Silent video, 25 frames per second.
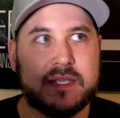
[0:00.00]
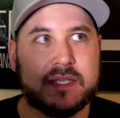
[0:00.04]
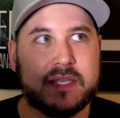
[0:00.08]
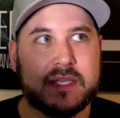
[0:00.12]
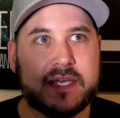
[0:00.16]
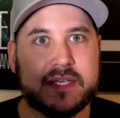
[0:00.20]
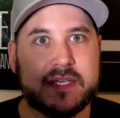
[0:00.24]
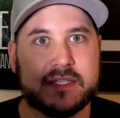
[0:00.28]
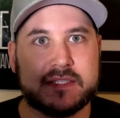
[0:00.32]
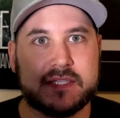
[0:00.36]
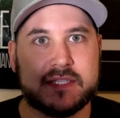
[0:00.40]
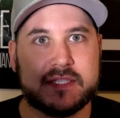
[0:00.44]

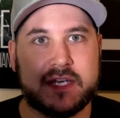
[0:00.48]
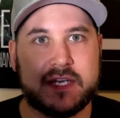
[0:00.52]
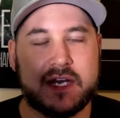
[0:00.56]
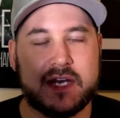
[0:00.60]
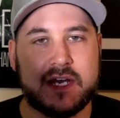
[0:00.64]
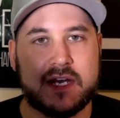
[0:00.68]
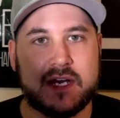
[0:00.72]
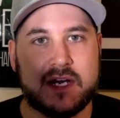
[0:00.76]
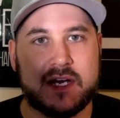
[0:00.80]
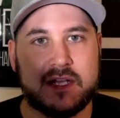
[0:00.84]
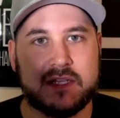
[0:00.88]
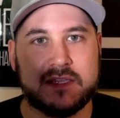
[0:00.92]
like it's like
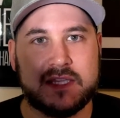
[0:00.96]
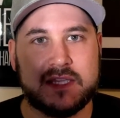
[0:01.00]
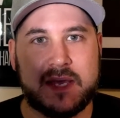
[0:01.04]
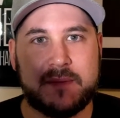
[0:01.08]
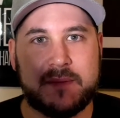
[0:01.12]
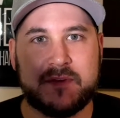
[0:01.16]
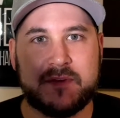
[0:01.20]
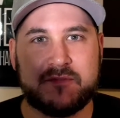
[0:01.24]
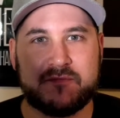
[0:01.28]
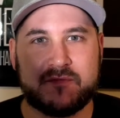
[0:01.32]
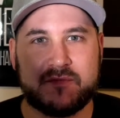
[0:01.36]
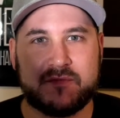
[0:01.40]
a
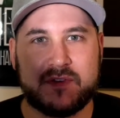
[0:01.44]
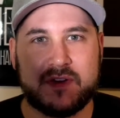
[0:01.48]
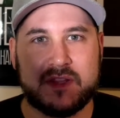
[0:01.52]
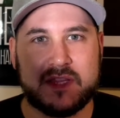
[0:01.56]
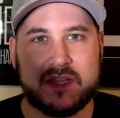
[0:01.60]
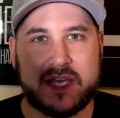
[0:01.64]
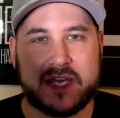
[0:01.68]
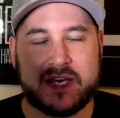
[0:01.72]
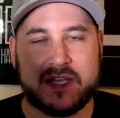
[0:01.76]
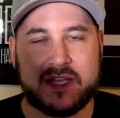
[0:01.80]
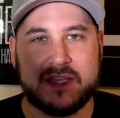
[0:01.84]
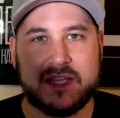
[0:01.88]
lemon,
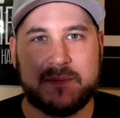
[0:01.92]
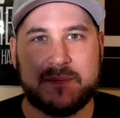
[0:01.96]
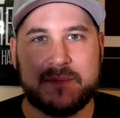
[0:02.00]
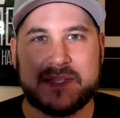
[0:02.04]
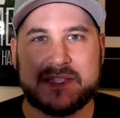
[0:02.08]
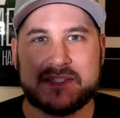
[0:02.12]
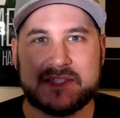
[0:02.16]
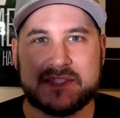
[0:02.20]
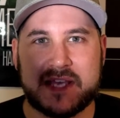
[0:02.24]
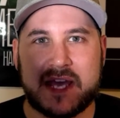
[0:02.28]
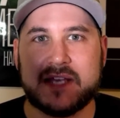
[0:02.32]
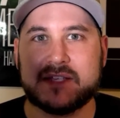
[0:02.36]
like a
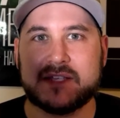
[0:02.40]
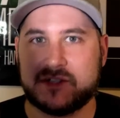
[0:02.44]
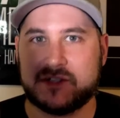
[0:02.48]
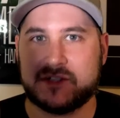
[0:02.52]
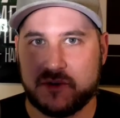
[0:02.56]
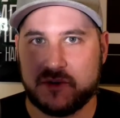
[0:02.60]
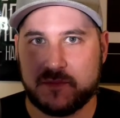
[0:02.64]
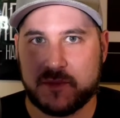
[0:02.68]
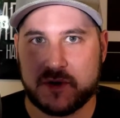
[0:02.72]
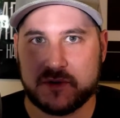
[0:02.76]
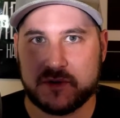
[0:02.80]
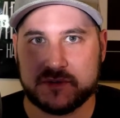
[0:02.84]
lemon zest
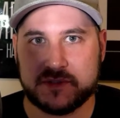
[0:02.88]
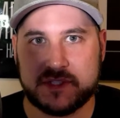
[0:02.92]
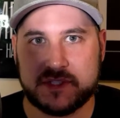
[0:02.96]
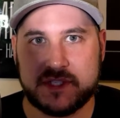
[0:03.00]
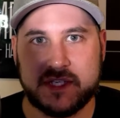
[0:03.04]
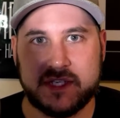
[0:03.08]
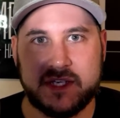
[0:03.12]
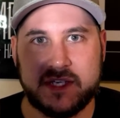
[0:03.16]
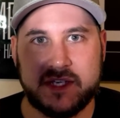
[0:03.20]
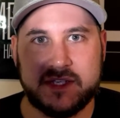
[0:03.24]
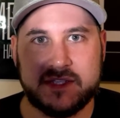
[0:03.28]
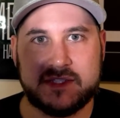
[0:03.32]

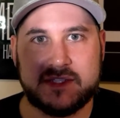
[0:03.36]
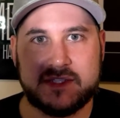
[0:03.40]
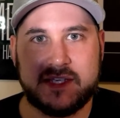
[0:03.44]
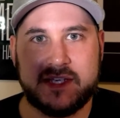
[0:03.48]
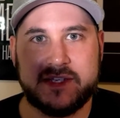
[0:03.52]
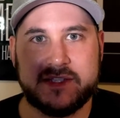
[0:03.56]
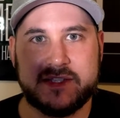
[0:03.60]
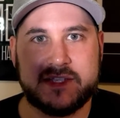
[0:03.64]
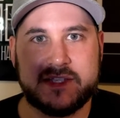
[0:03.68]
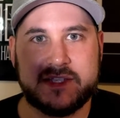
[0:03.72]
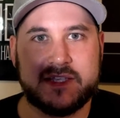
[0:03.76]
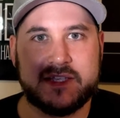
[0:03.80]
almost. It's
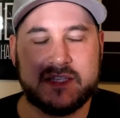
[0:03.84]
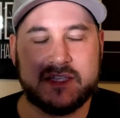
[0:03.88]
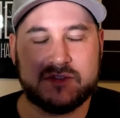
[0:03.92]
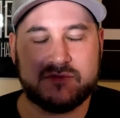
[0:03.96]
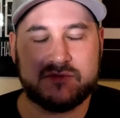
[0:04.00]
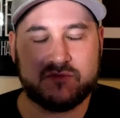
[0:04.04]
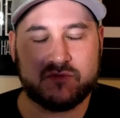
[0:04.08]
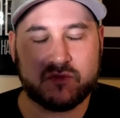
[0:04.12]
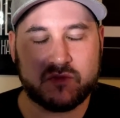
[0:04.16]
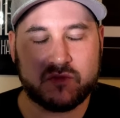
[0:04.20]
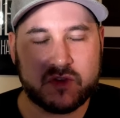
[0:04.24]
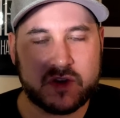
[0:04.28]
like
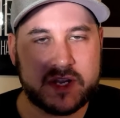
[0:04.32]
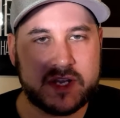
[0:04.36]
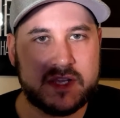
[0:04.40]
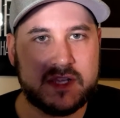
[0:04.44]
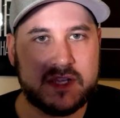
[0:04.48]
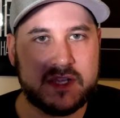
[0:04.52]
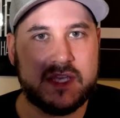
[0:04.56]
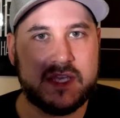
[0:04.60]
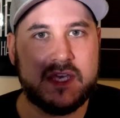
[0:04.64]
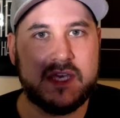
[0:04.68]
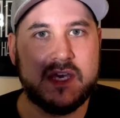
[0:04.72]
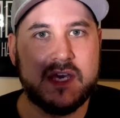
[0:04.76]
this
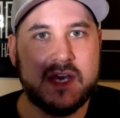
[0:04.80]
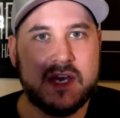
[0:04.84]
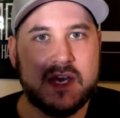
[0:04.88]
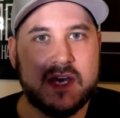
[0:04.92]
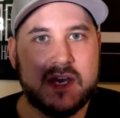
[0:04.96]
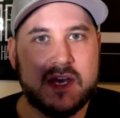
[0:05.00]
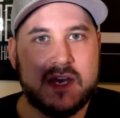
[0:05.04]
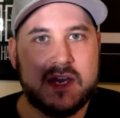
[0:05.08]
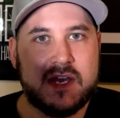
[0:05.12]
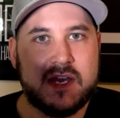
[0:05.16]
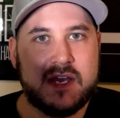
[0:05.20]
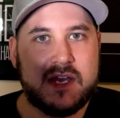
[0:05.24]
really
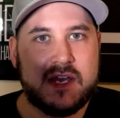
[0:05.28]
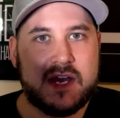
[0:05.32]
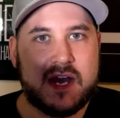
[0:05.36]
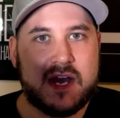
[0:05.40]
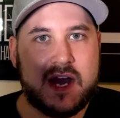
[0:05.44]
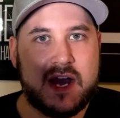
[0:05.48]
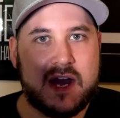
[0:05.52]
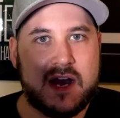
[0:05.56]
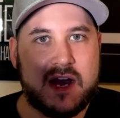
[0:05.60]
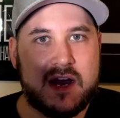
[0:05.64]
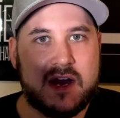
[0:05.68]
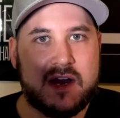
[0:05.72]

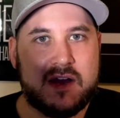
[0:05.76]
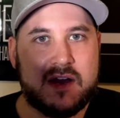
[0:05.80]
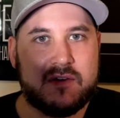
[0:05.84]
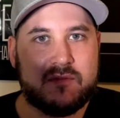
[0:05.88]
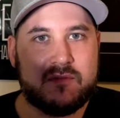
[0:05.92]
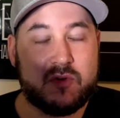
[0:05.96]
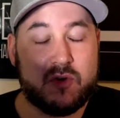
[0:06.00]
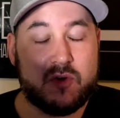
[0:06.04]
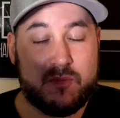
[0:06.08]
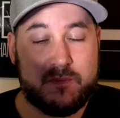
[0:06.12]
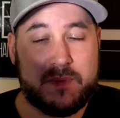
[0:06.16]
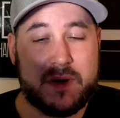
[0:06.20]

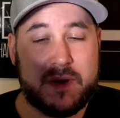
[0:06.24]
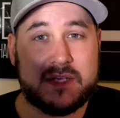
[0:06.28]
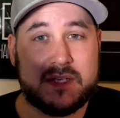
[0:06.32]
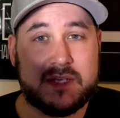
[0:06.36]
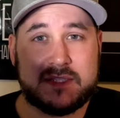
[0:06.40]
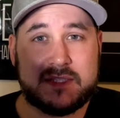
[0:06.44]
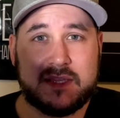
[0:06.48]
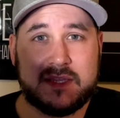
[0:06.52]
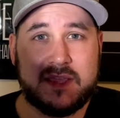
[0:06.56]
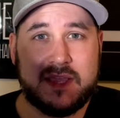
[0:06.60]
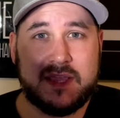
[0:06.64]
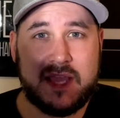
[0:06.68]

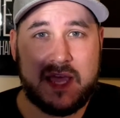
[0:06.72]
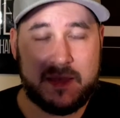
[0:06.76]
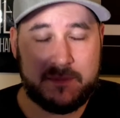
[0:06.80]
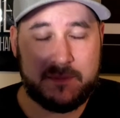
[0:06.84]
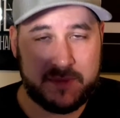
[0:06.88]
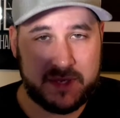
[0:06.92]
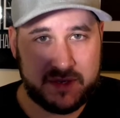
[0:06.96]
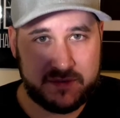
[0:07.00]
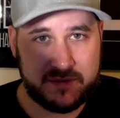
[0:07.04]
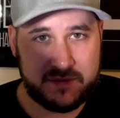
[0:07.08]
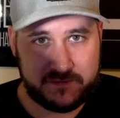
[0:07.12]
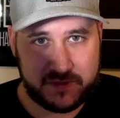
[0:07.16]
robust
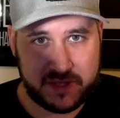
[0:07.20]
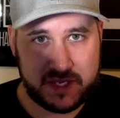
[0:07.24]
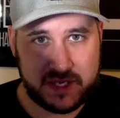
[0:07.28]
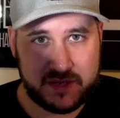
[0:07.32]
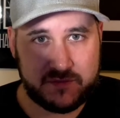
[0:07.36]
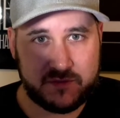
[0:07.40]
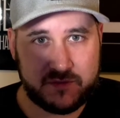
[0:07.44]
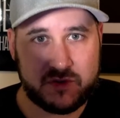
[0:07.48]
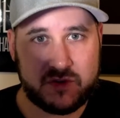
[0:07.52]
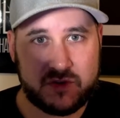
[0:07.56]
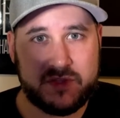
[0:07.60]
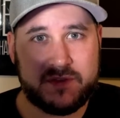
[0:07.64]
lemon
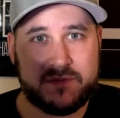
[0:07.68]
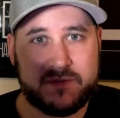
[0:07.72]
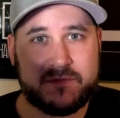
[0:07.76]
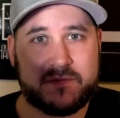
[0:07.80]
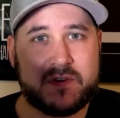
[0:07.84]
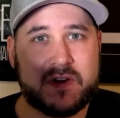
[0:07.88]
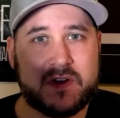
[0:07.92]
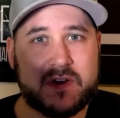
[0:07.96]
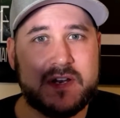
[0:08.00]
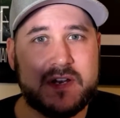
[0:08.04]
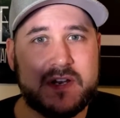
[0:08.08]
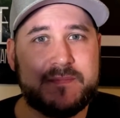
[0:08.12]
flavor on the
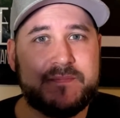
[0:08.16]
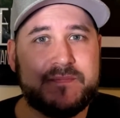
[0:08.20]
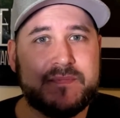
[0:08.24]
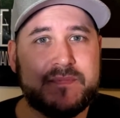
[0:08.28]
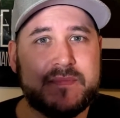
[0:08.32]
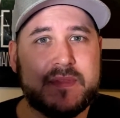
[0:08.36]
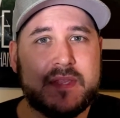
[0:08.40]
front.